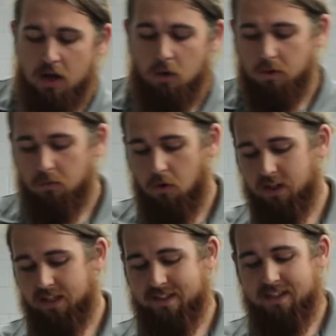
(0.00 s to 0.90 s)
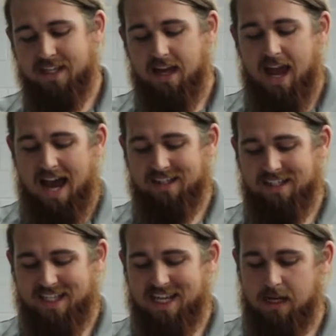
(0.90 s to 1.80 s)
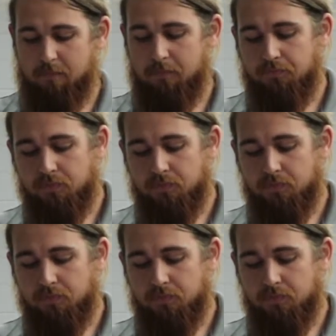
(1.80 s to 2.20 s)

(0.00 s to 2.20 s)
We work as a team.